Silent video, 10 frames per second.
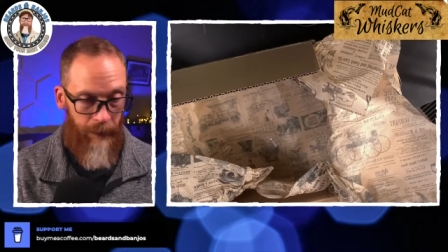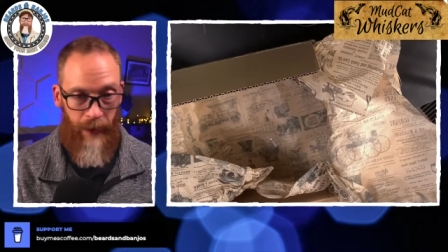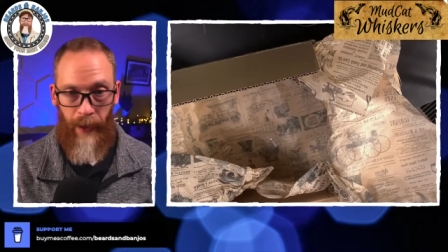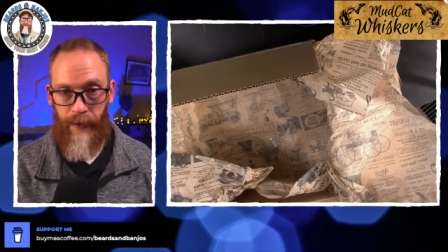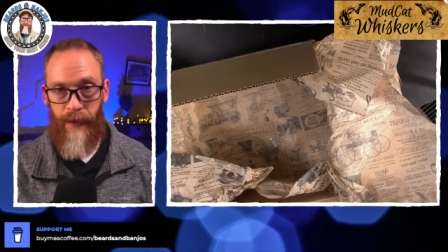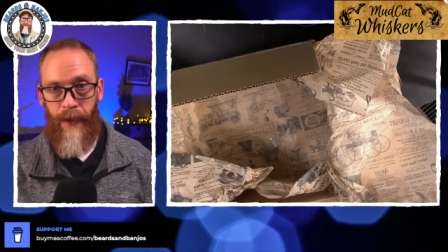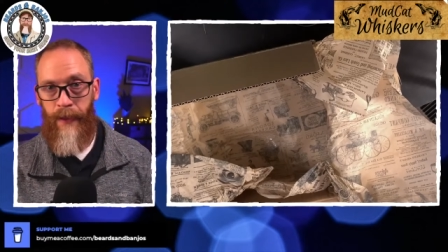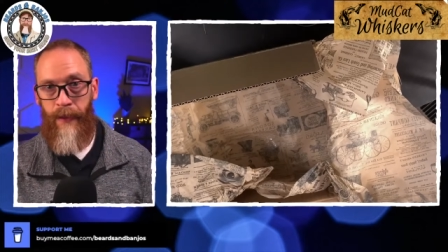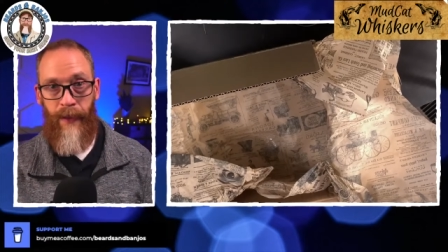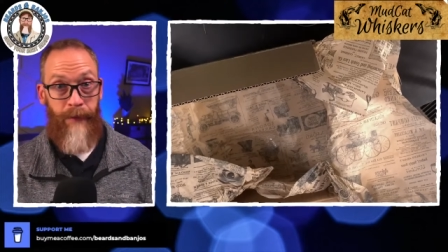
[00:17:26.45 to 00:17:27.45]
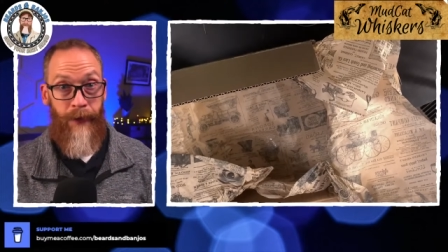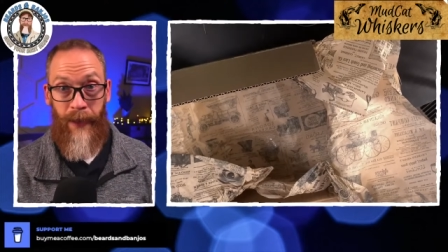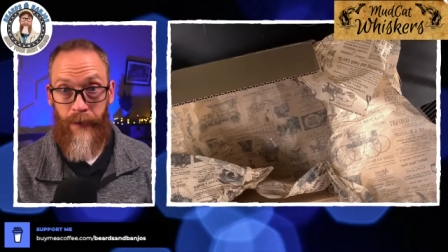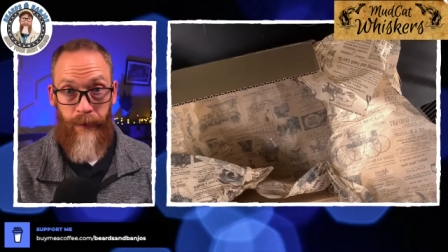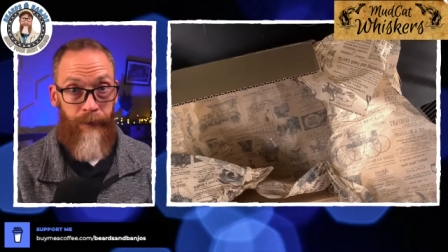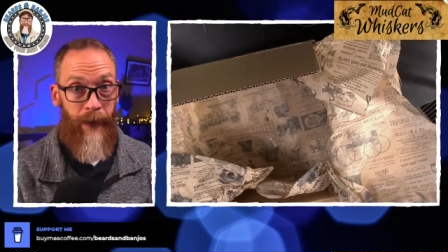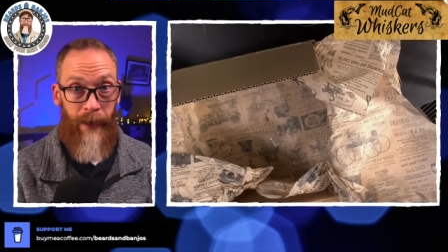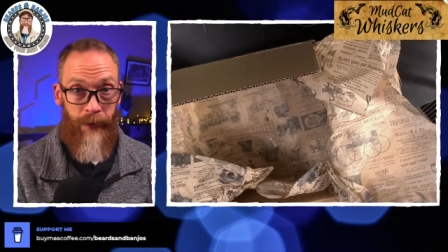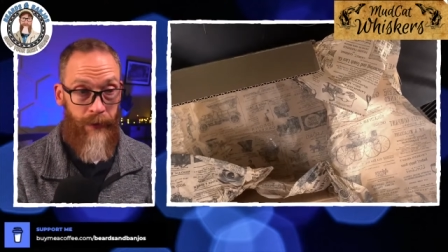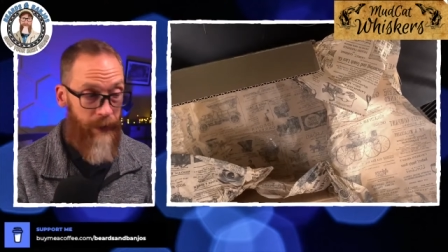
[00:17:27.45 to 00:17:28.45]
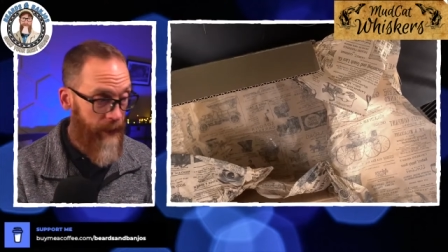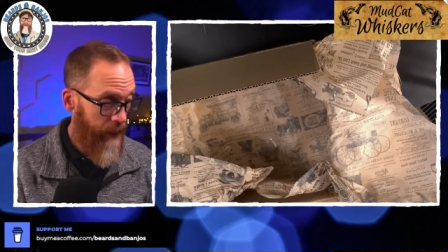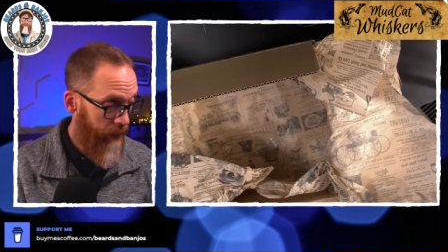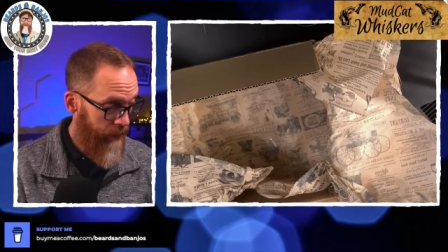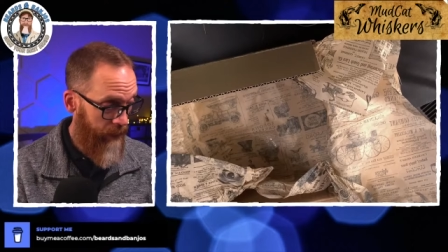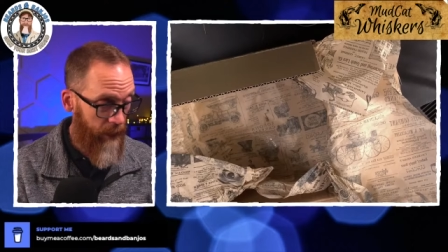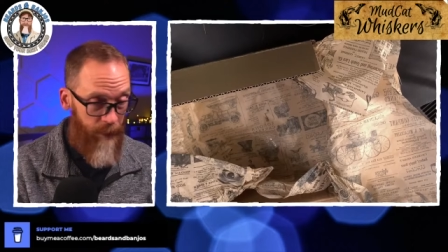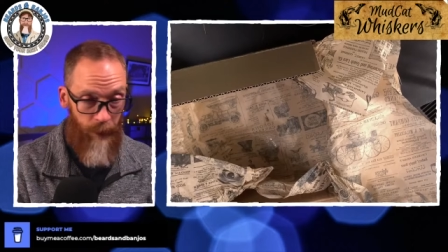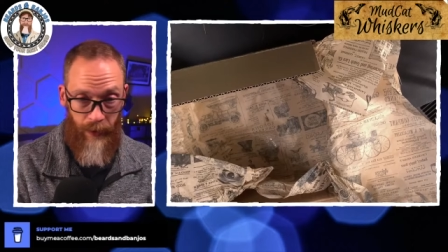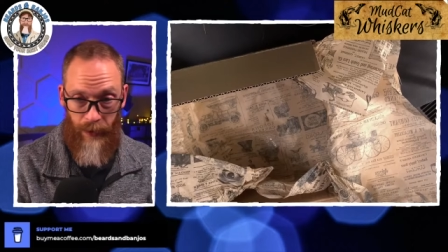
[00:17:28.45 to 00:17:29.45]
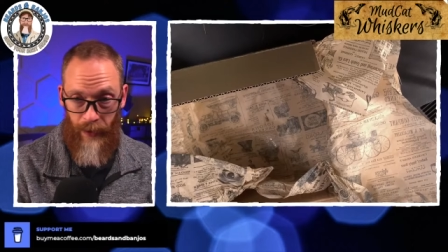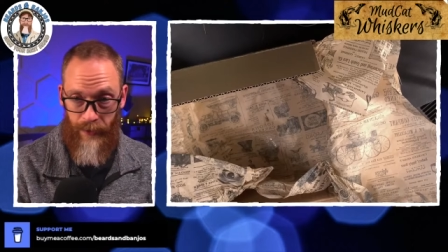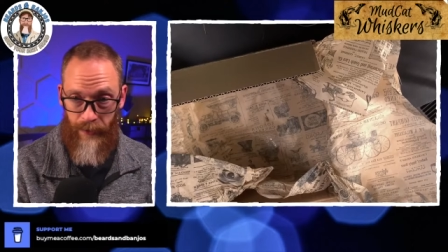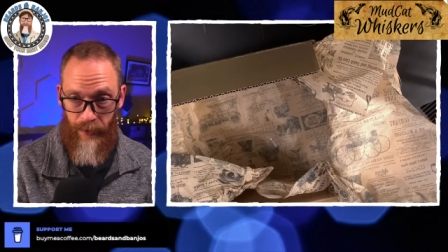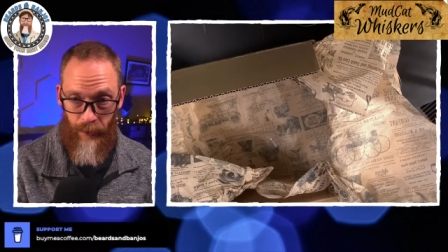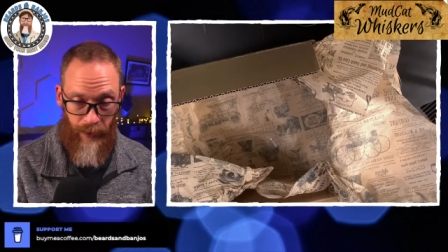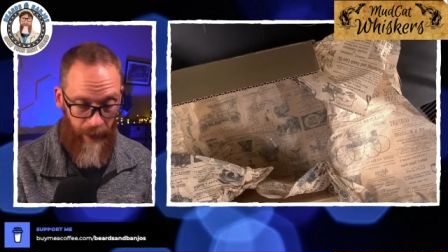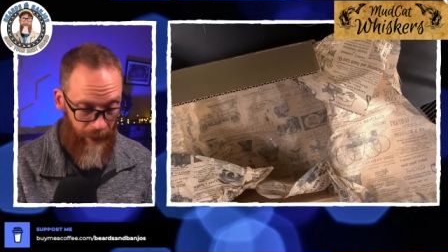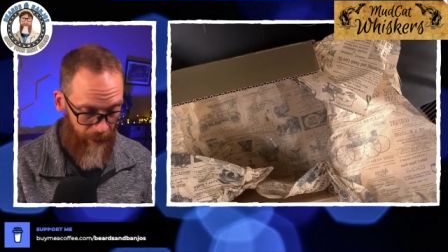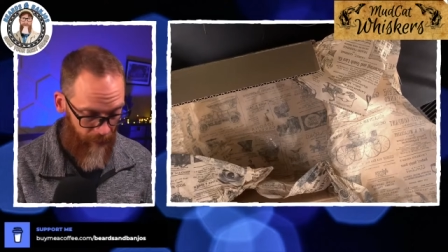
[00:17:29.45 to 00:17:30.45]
And I've tried over 500 scents at this point, guys, in 3.5